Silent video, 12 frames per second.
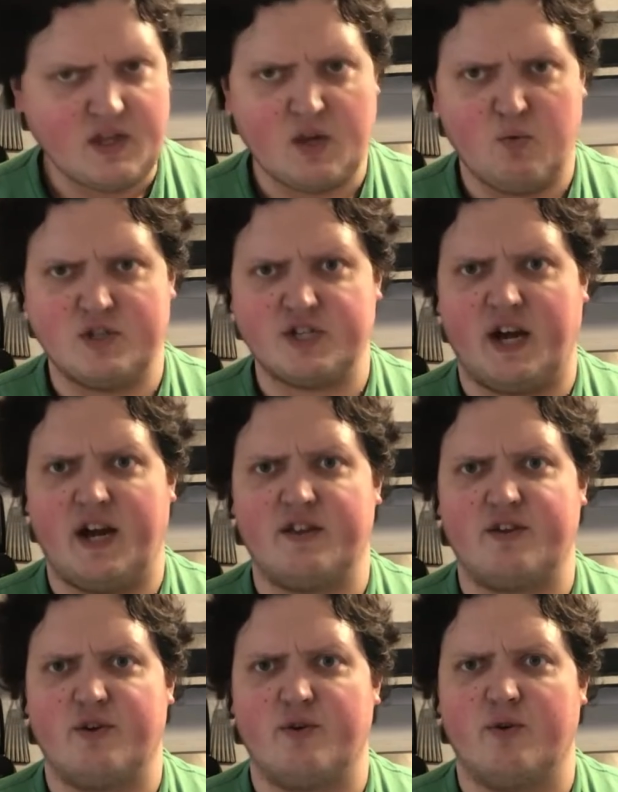what you got to
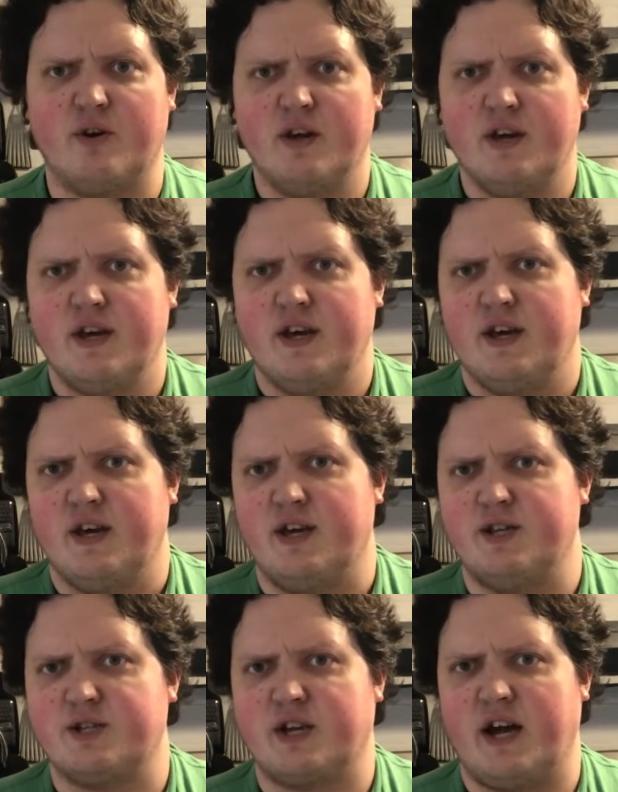do
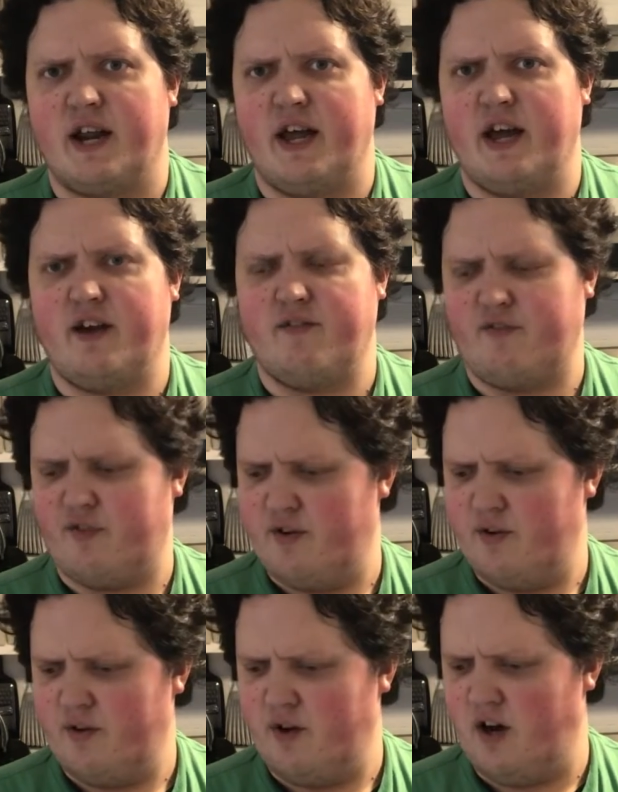is you got to have
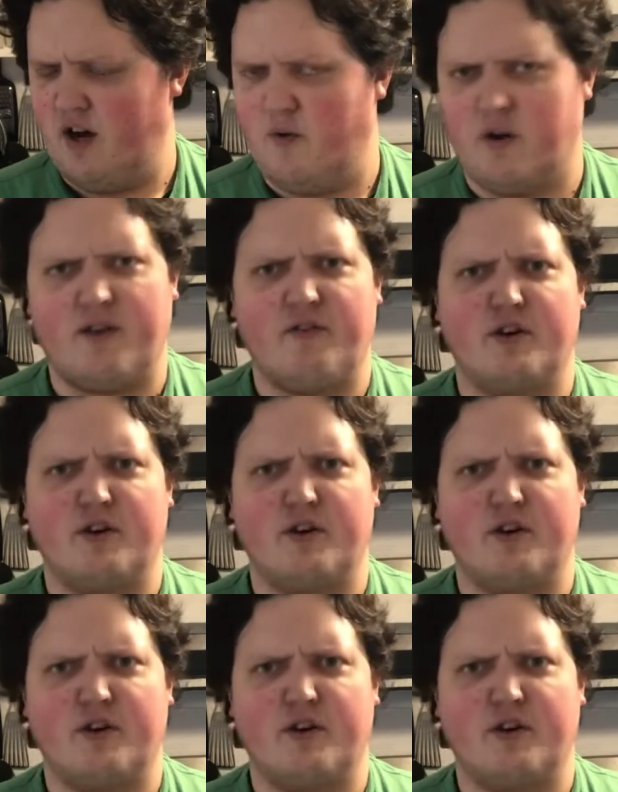whatever